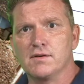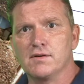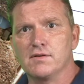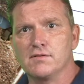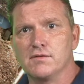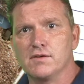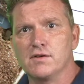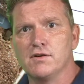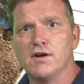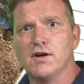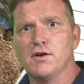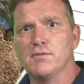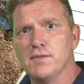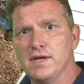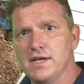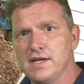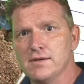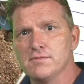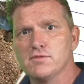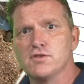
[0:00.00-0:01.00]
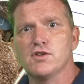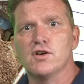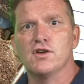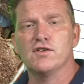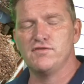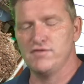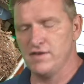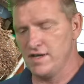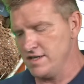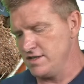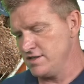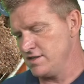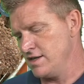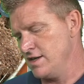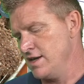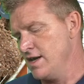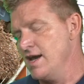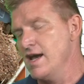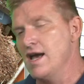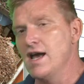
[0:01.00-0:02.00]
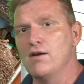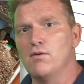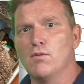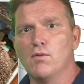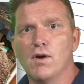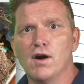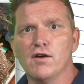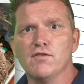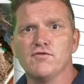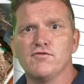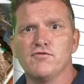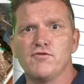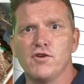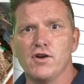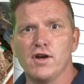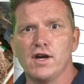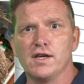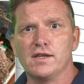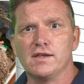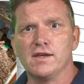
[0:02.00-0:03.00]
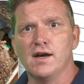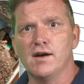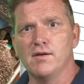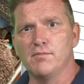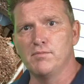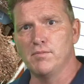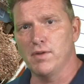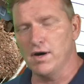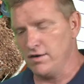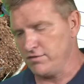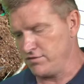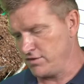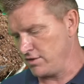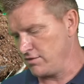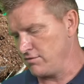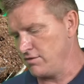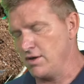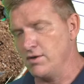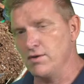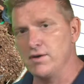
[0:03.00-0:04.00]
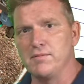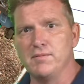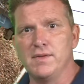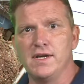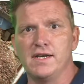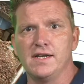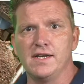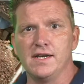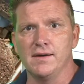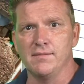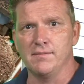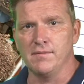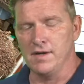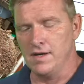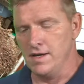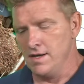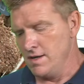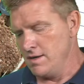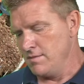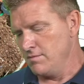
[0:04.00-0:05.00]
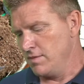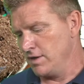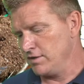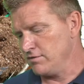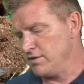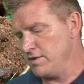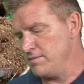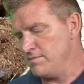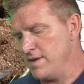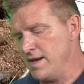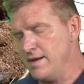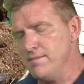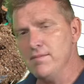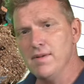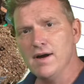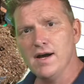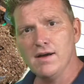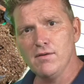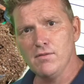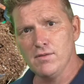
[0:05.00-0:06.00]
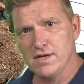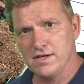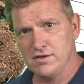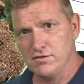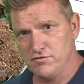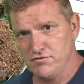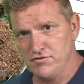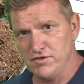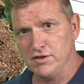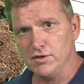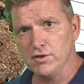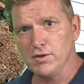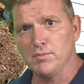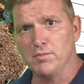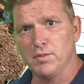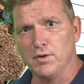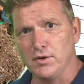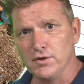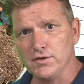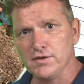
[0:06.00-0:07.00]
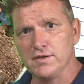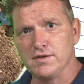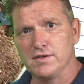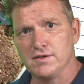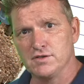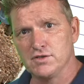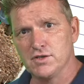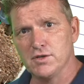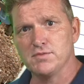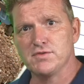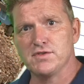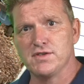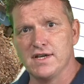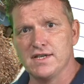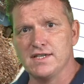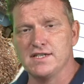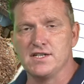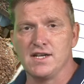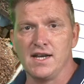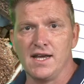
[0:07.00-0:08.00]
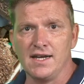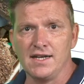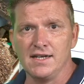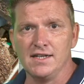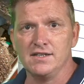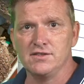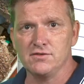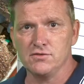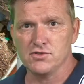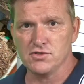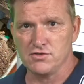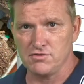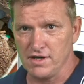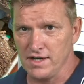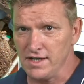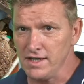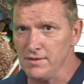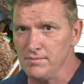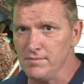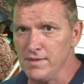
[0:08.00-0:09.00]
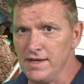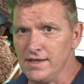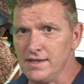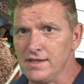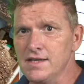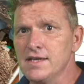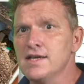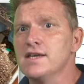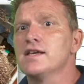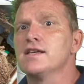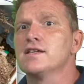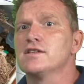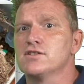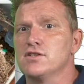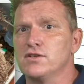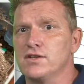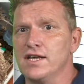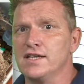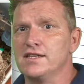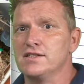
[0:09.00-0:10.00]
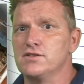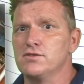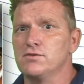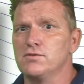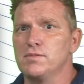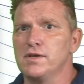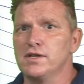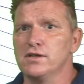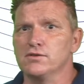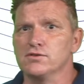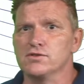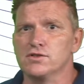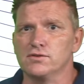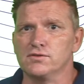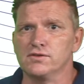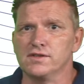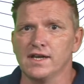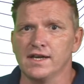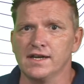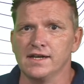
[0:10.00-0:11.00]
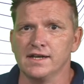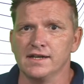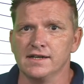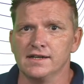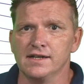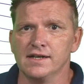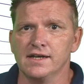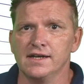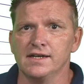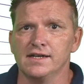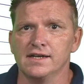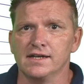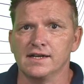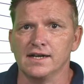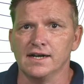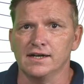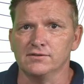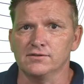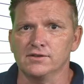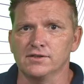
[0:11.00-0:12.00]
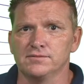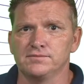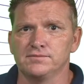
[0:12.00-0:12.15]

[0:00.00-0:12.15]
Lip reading: growing medium surface and 1/3 above the growing medium. But remember, when you fill the pot, the substrate is likely to shrink a bit, so that should be also taken in account.